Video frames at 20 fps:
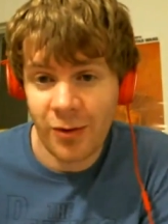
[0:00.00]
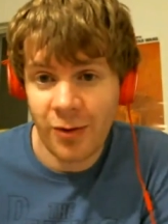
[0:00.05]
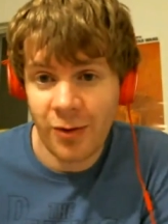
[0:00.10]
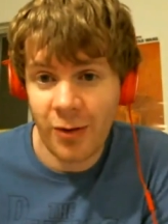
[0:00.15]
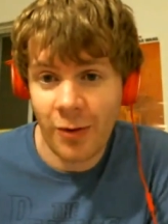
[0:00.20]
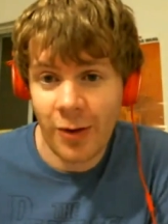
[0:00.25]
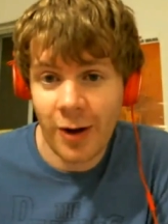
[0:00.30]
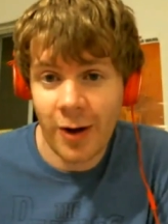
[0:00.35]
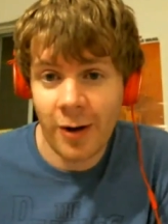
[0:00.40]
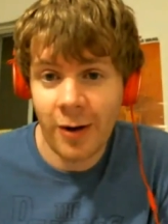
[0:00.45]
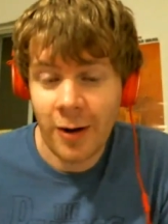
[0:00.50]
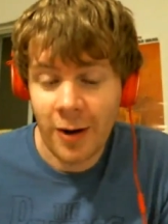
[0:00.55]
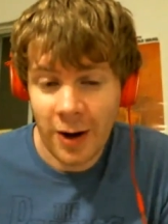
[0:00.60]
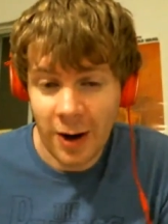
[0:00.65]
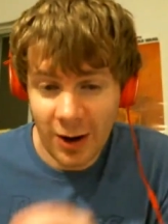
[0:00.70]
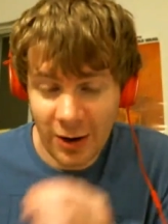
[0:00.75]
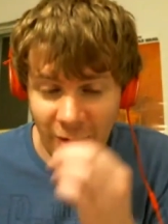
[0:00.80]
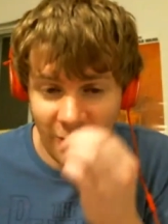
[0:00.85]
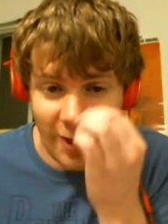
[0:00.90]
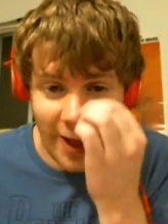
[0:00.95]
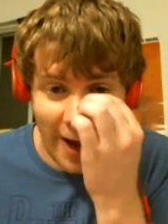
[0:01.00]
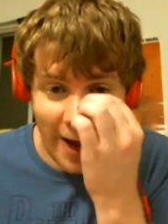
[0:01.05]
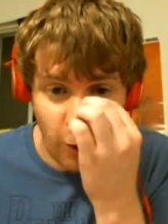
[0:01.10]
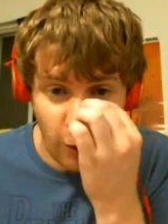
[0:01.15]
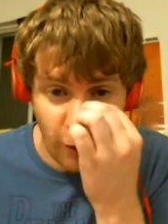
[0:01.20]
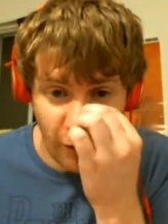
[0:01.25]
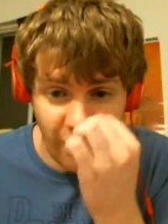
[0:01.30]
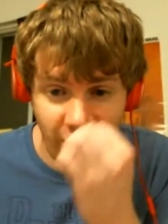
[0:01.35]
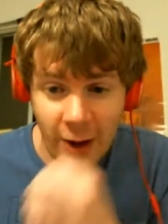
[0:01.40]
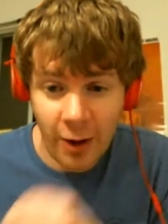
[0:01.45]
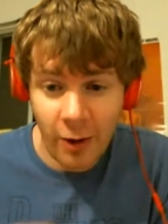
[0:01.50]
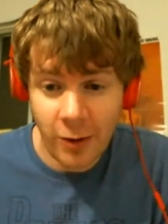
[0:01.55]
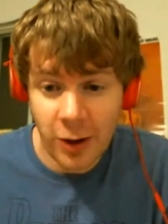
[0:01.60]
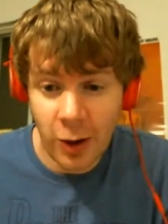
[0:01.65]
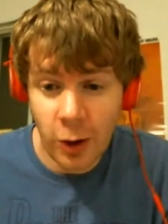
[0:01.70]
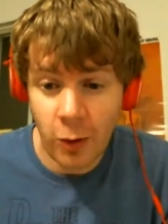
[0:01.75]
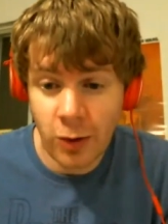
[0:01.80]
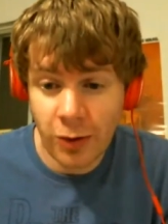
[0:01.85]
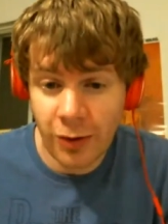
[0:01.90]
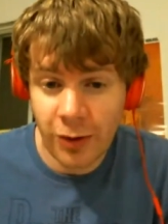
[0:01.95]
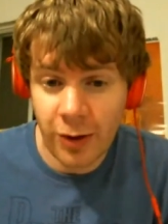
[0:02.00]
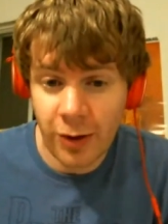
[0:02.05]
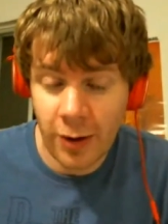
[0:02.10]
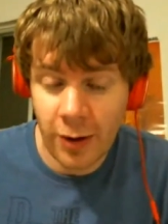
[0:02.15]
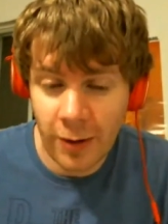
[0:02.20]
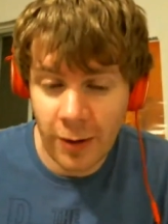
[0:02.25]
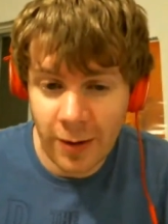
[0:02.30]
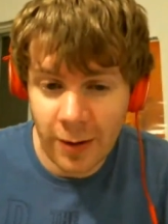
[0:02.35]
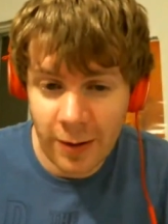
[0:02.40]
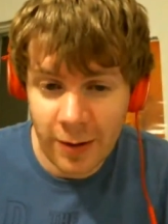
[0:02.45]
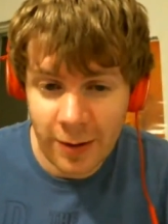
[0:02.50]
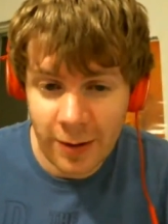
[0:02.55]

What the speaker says: It's still there, and it's loud as hell. You go into the